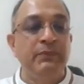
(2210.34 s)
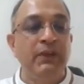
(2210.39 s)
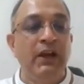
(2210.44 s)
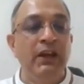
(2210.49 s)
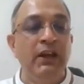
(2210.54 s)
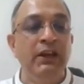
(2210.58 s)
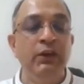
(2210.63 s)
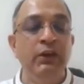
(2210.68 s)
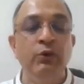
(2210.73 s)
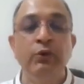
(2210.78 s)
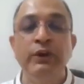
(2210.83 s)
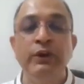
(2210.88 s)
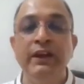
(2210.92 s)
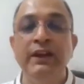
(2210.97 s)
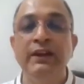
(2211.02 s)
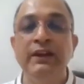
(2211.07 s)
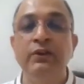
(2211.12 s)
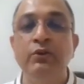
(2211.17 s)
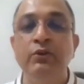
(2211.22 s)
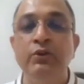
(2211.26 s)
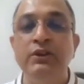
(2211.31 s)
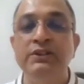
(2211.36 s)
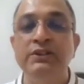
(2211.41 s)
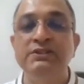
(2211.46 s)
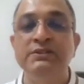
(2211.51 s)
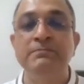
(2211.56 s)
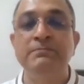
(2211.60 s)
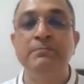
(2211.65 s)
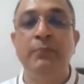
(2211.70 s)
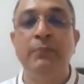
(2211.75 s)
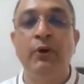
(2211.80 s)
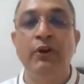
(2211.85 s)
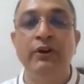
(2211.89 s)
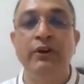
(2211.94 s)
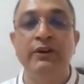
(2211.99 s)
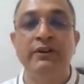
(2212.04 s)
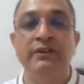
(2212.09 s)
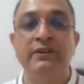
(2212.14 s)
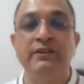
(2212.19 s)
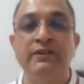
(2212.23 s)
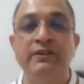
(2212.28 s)
Looking good is
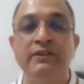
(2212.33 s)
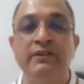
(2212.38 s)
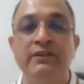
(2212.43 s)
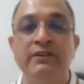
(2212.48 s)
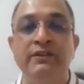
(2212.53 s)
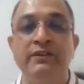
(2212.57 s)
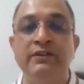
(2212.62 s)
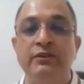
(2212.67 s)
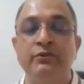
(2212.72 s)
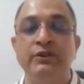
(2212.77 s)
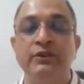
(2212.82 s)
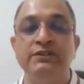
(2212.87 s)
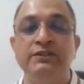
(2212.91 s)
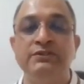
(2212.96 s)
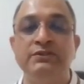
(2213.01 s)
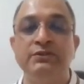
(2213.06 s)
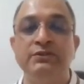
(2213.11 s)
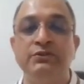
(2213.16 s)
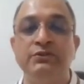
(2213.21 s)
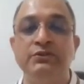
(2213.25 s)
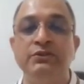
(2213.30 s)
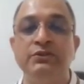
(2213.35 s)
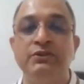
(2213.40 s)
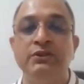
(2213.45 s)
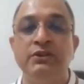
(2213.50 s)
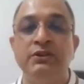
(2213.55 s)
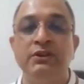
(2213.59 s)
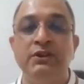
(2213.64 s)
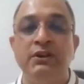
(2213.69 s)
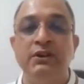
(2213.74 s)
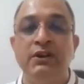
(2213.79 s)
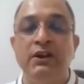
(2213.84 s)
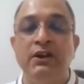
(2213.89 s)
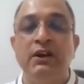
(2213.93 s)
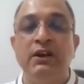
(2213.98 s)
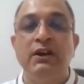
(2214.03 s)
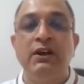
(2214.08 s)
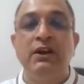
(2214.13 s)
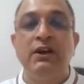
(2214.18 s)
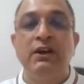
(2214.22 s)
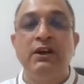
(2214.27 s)
important for today's youth.
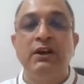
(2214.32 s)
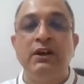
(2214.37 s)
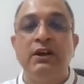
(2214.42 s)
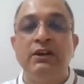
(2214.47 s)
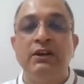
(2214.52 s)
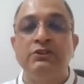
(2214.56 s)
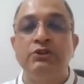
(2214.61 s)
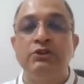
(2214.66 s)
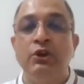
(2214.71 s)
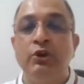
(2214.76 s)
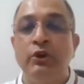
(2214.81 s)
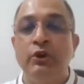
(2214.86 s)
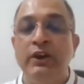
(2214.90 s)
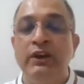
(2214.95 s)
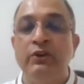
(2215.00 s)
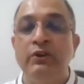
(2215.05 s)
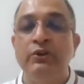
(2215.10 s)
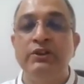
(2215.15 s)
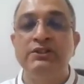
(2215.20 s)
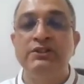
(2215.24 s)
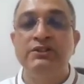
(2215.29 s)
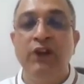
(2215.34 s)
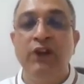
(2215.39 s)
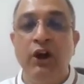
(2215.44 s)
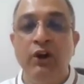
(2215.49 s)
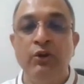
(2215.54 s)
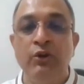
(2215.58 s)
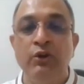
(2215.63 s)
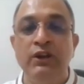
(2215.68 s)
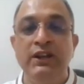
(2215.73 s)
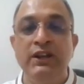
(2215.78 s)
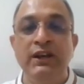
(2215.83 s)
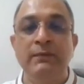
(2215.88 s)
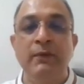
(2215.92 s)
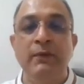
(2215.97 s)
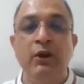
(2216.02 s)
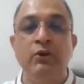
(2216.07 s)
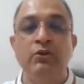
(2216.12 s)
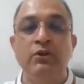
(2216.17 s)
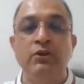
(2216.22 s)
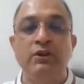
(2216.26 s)
So looking good is not only
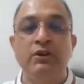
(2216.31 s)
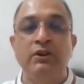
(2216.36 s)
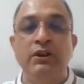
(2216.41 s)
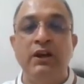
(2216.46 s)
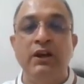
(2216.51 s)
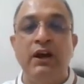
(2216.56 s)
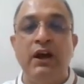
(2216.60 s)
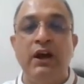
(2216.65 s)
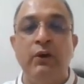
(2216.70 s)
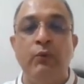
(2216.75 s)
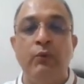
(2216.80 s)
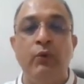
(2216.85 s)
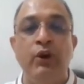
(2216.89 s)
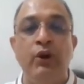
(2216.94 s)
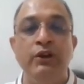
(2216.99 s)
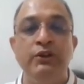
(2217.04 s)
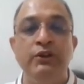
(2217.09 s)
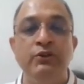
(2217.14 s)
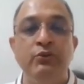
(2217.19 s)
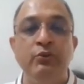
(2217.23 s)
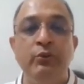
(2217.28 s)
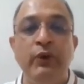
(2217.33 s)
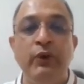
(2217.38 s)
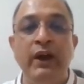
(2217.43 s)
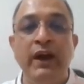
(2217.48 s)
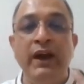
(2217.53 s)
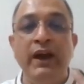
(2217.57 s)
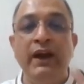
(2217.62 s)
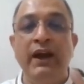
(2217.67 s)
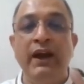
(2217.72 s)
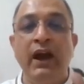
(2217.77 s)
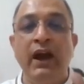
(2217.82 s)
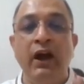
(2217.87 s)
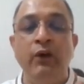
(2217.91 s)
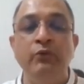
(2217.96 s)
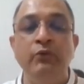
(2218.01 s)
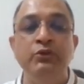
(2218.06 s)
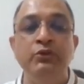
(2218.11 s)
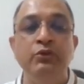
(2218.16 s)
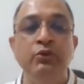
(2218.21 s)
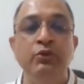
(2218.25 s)
about what you wear,
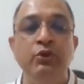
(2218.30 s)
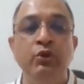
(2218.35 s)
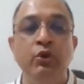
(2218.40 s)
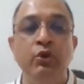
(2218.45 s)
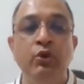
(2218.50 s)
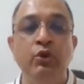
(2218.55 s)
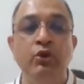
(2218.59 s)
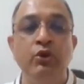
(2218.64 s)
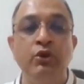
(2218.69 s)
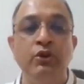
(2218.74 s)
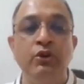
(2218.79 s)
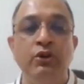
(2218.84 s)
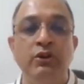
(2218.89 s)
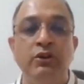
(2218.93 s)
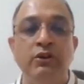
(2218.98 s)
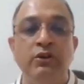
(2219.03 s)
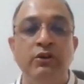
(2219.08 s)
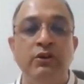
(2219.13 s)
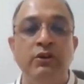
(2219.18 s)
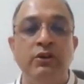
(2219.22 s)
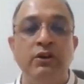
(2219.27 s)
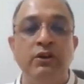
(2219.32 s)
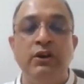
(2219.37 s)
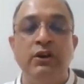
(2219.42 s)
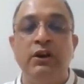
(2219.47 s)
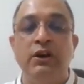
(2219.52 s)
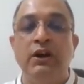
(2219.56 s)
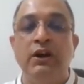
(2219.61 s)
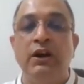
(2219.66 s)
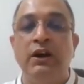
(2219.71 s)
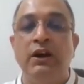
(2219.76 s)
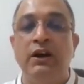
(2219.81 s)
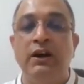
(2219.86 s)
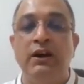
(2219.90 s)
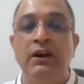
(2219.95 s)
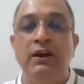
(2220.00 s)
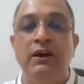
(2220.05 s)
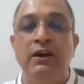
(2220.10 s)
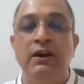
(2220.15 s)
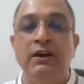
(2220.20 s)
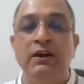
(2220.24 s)
how you look,
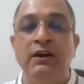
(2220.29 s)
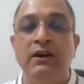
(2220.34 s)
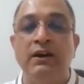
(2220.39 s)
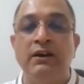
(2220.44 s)
uh,